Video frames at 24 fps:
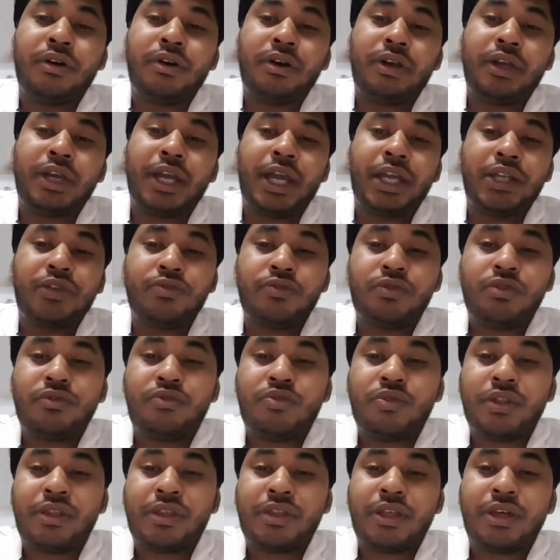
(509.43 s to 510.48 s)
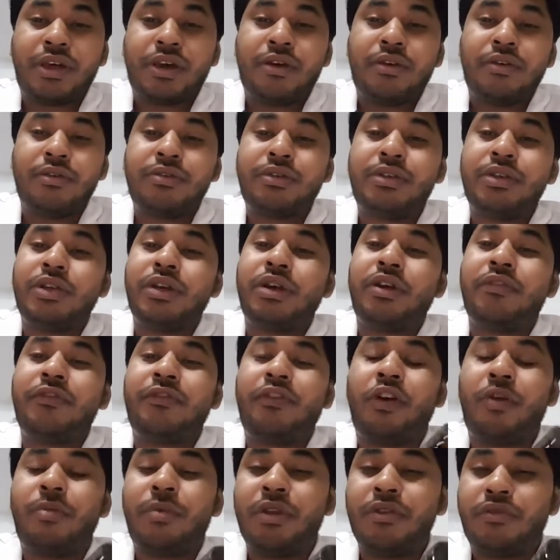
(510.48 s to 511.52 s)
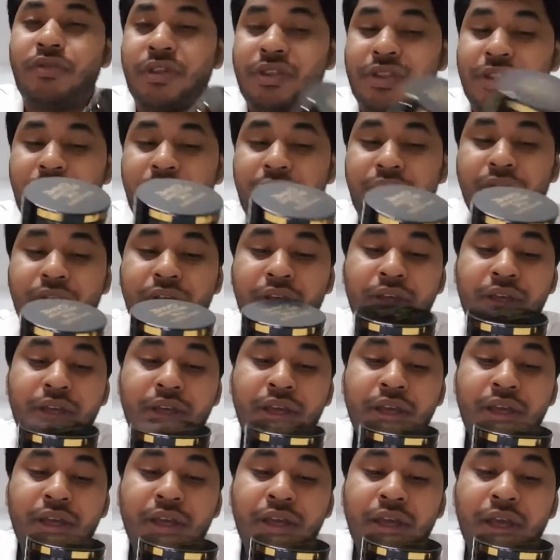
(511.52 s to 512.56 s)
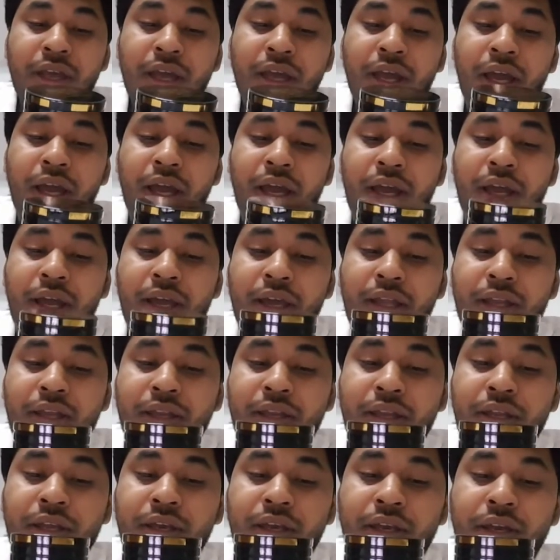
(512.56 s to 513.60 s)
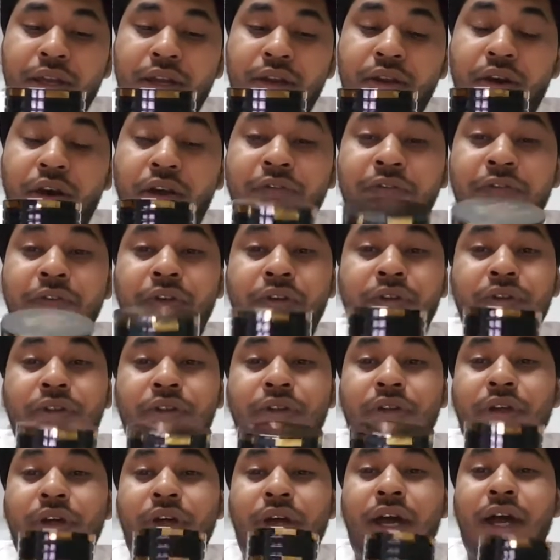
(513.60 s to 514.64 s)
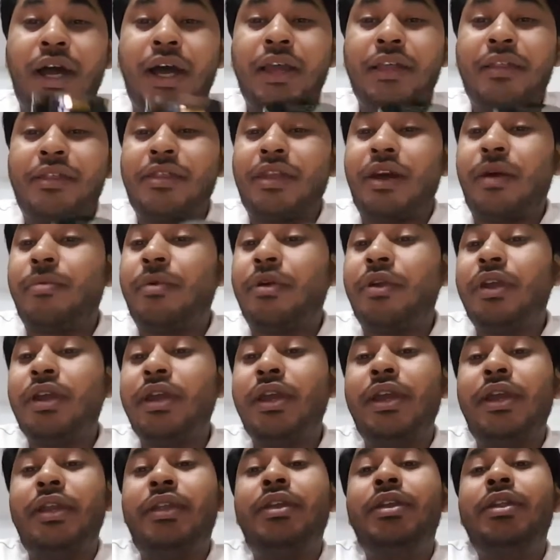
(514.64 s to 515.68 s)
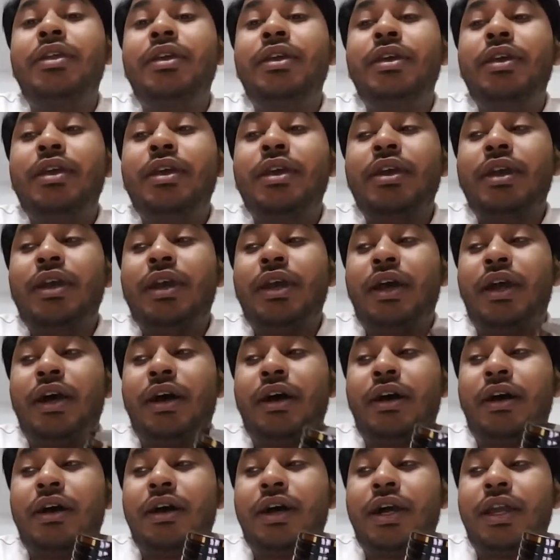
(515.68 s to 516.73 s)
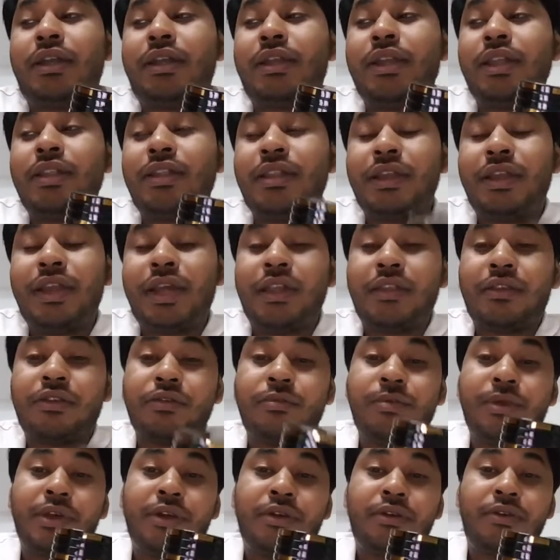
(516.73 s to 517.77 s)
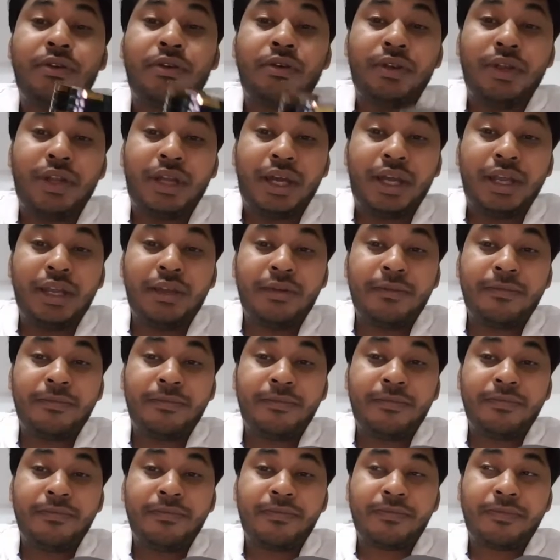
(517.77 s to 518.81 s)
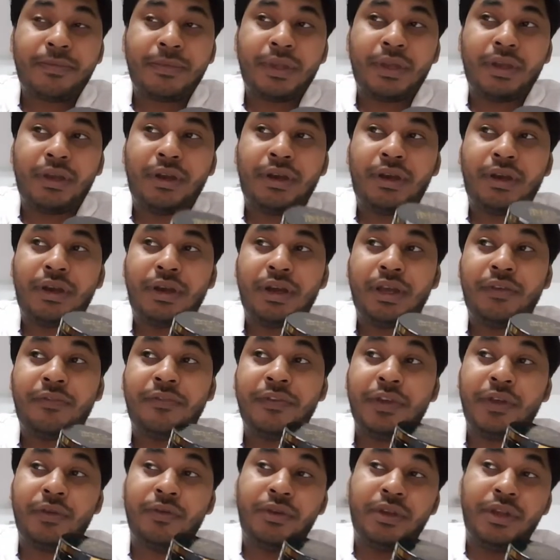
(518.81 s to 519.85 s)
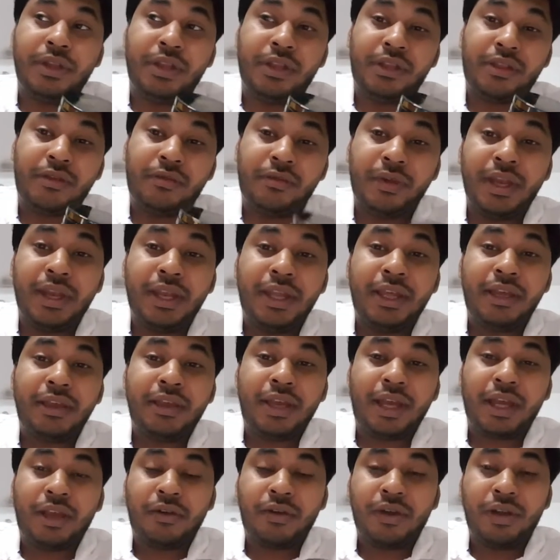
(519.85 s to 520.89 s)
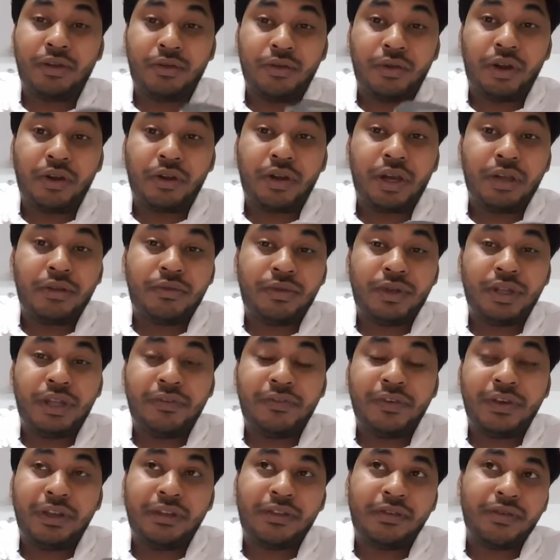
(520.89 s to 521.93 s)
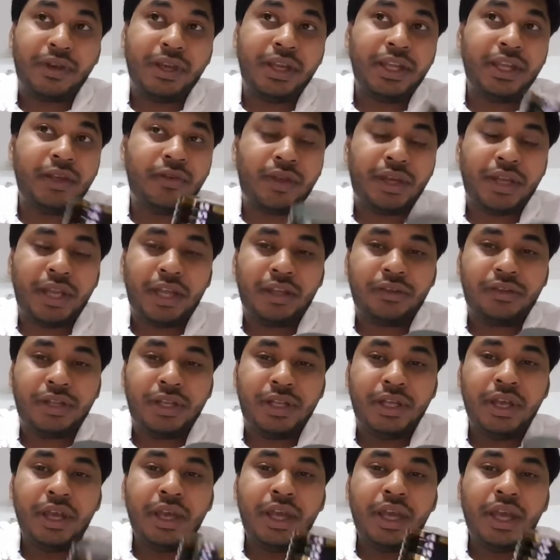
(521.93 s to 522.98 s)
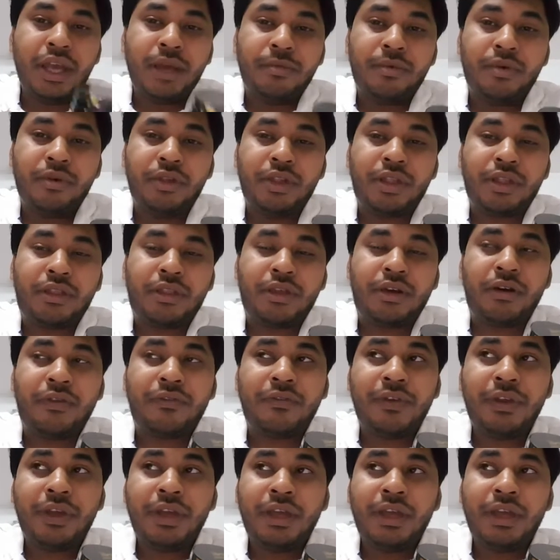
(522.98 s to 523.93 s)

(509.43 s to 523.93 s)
casual dress out or formal dress out, and not for the high summer heat. At least it has to be a cold night. If it is raining, according to our country, if it is raining, you can actually pull this off.